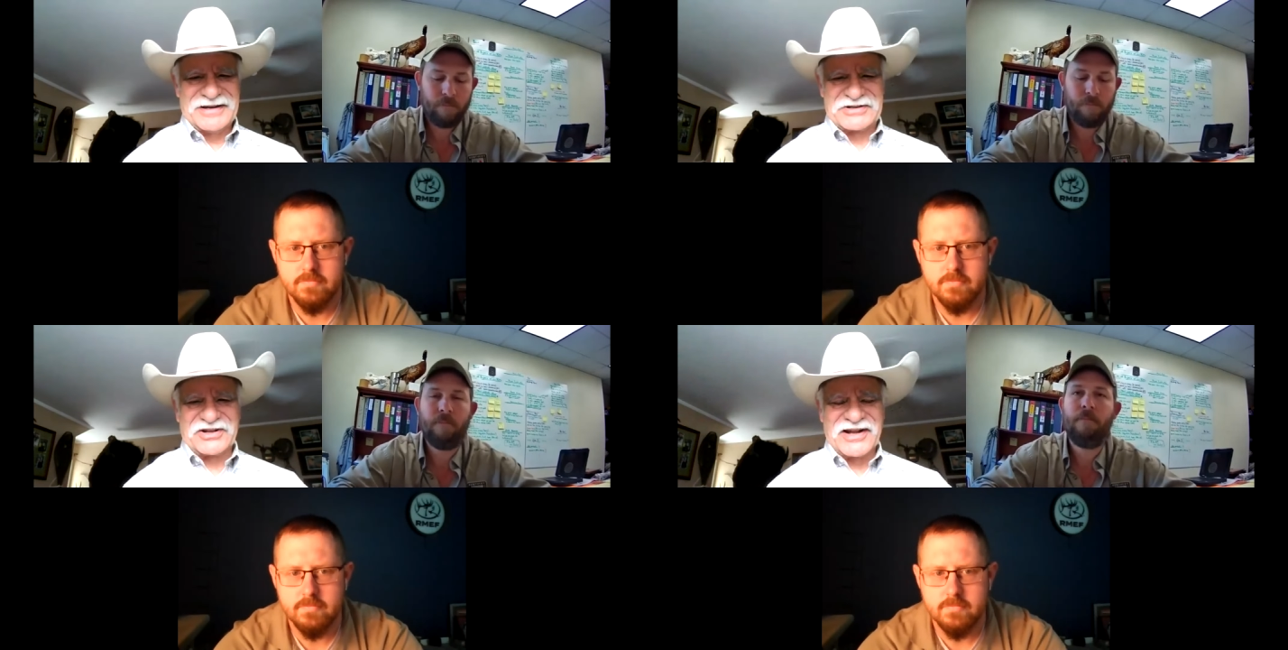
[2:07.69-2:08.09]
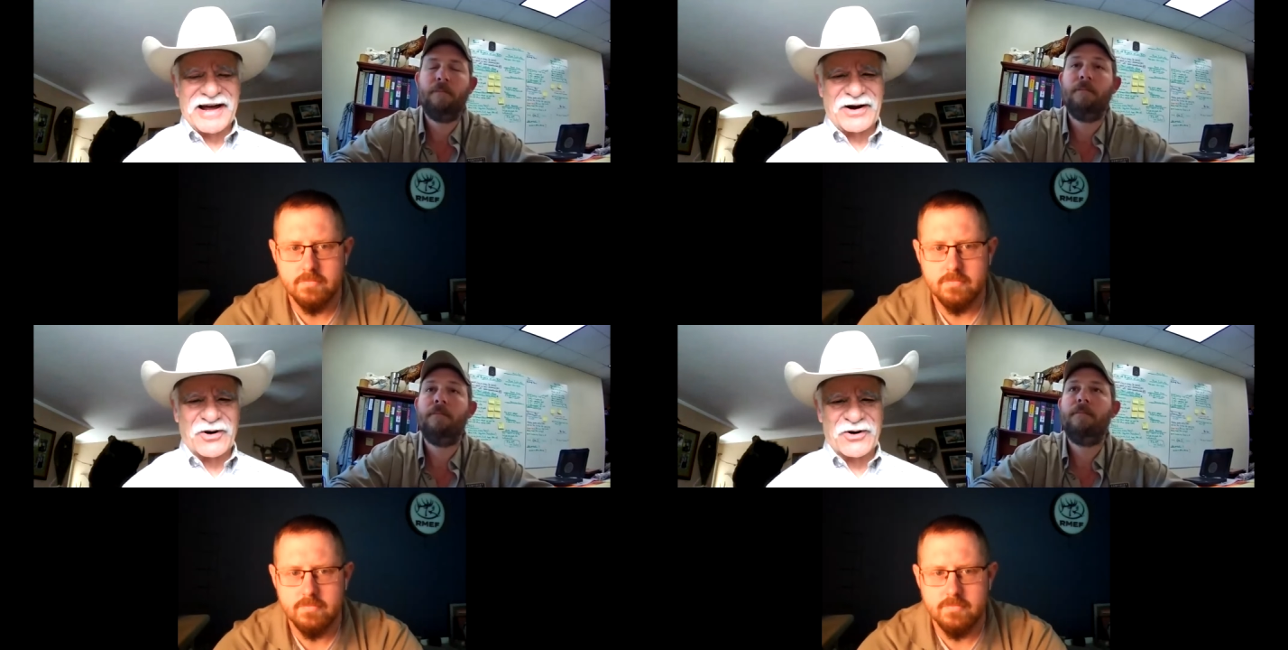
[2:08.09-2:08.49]
Speaker 1: it's a
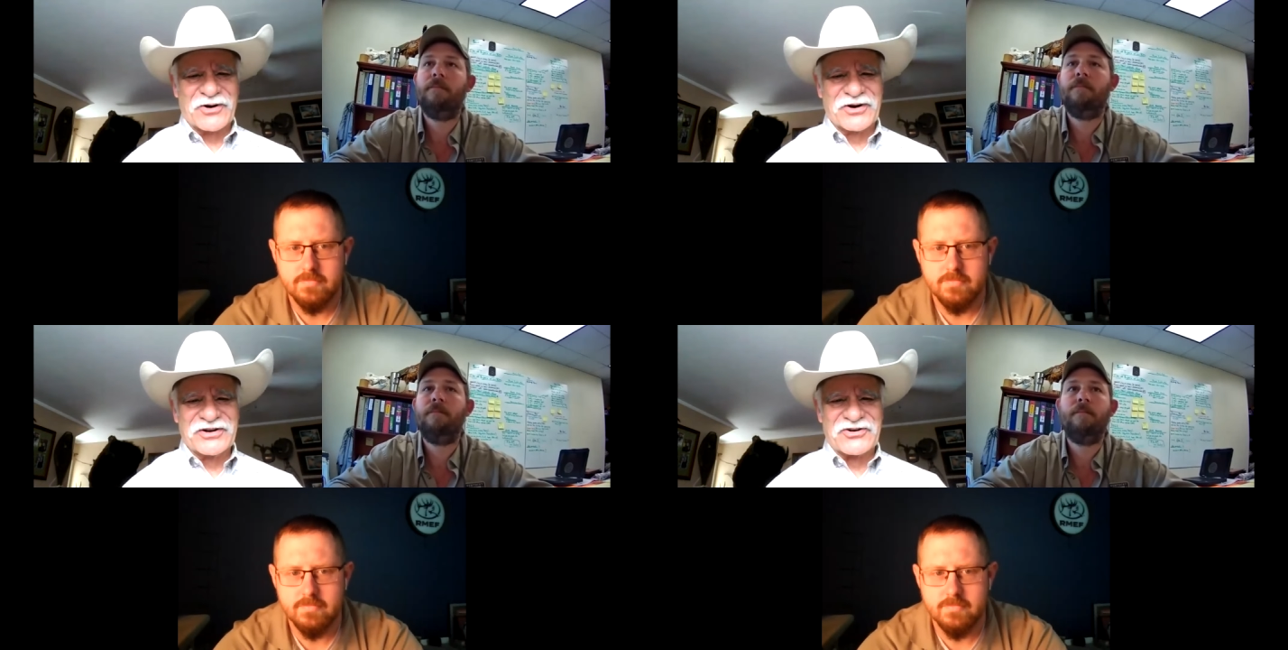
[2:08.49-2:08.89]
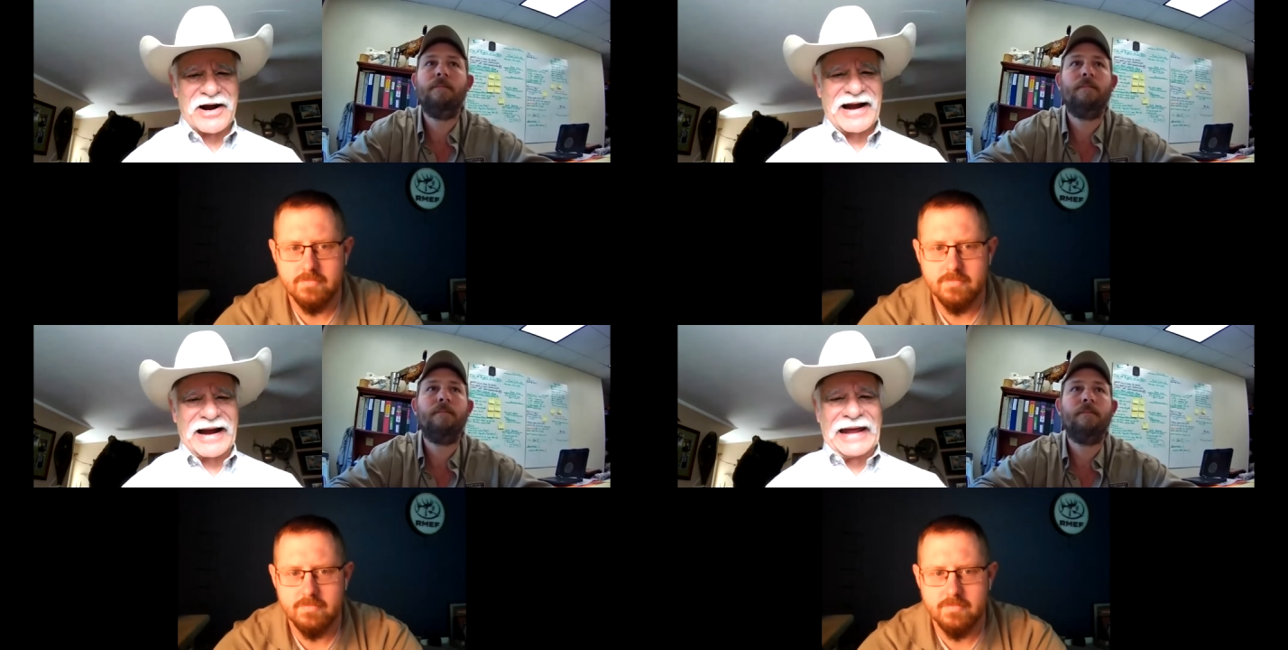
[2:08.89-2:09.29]
lot harder to
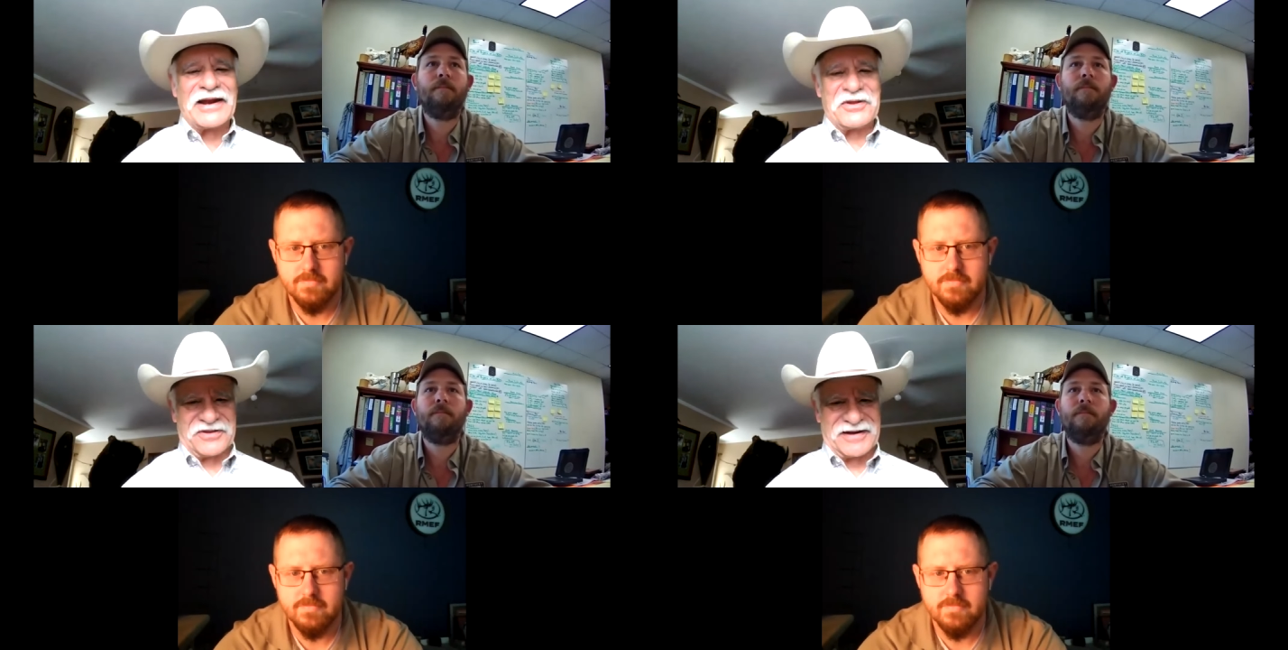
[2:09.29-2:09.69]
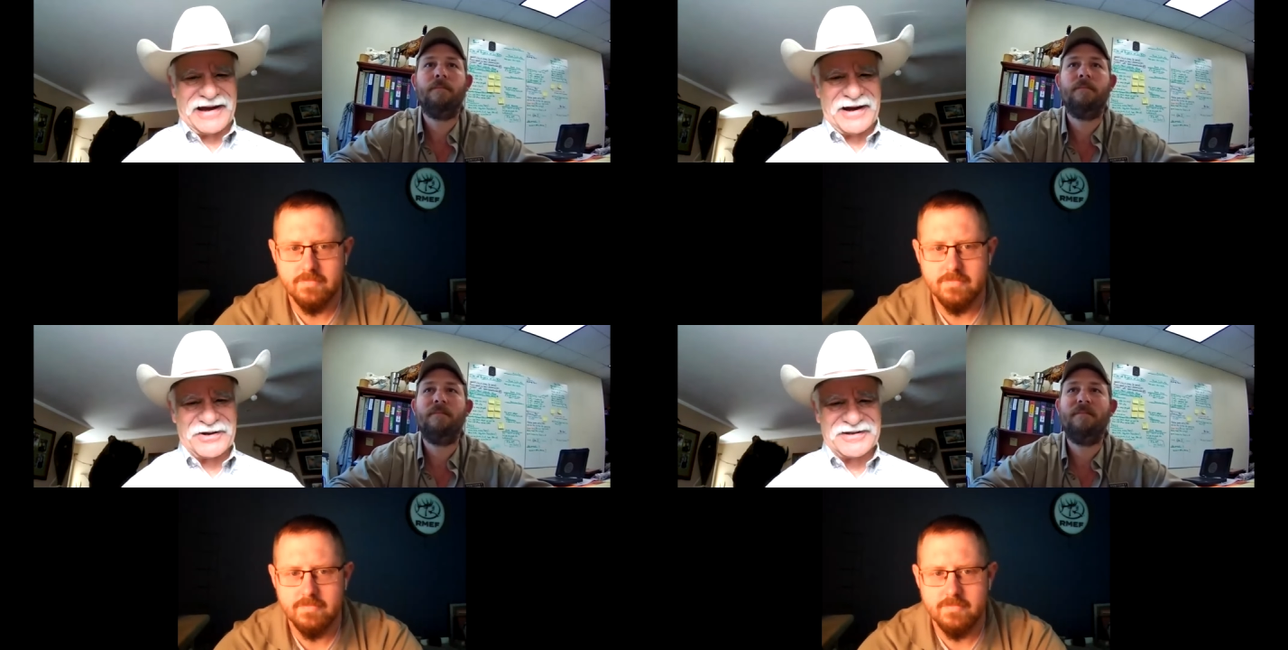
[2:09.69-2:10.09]
drag
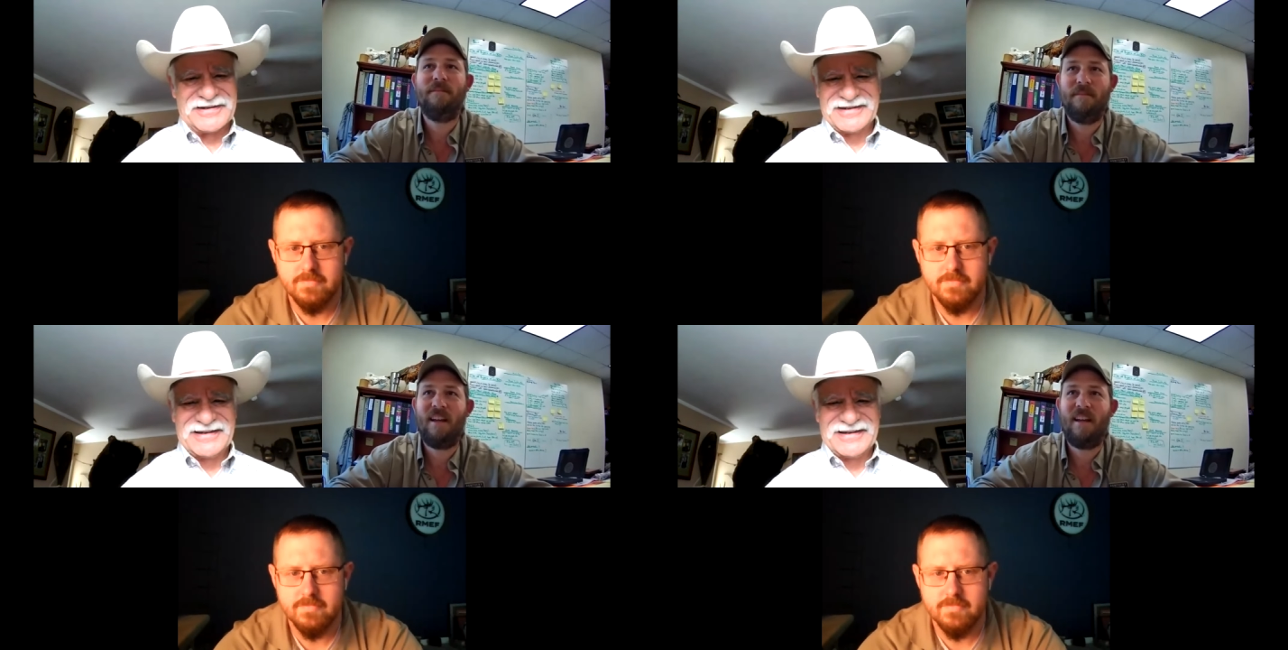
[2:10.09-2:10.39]
anything out.